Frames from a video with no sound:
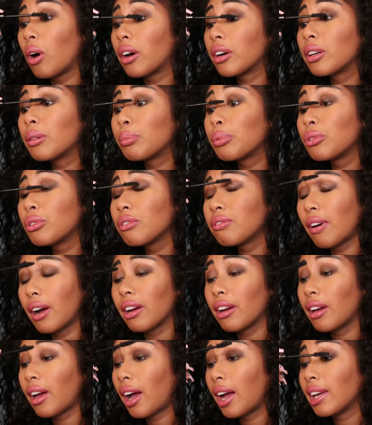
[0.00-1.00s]
waterproof.
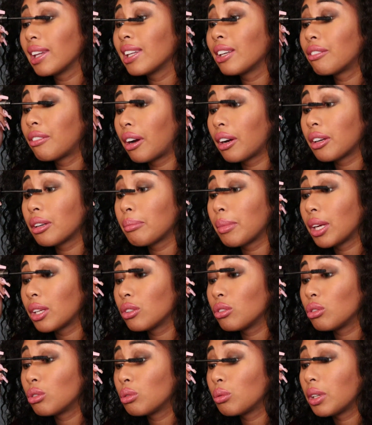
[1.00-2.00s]
I highly
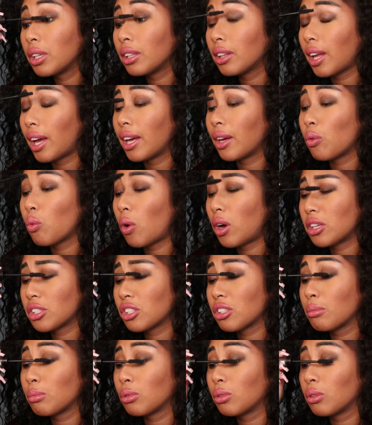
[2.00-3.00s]
recommend doing like
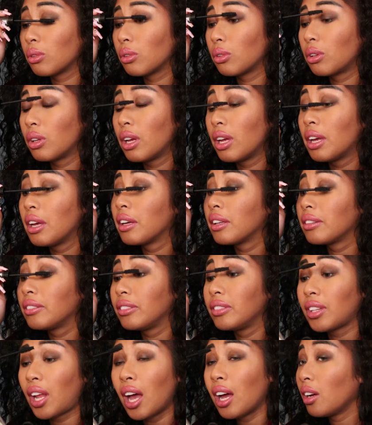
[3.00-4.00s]
washable,
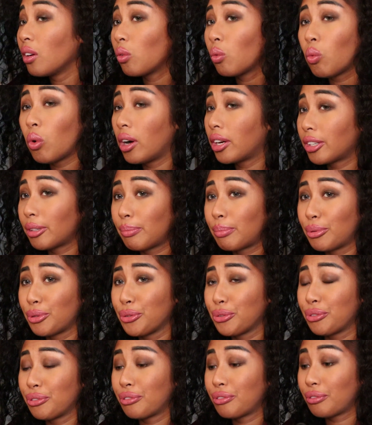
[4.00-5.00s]
not
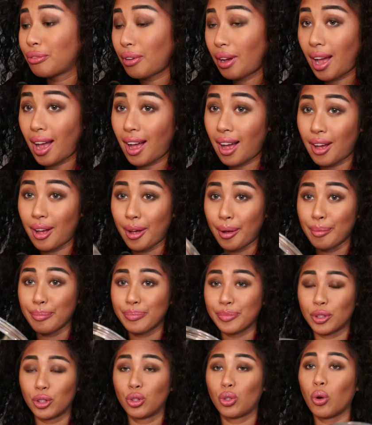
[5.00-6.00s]
waterproof.
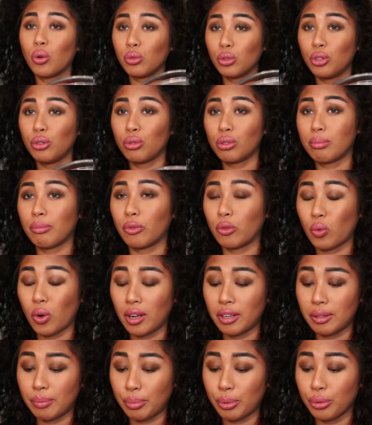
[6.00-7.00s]
Don't use
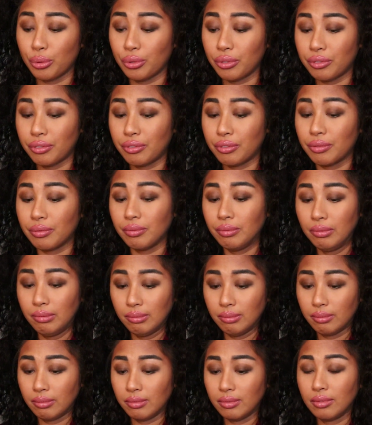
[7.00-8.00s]
waterproof
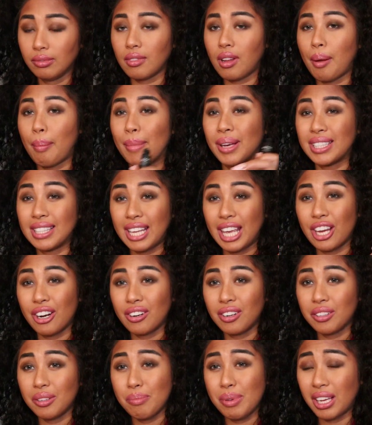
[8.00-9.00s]

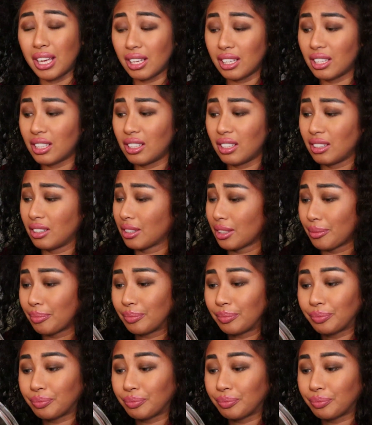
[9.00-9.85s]
mascara, because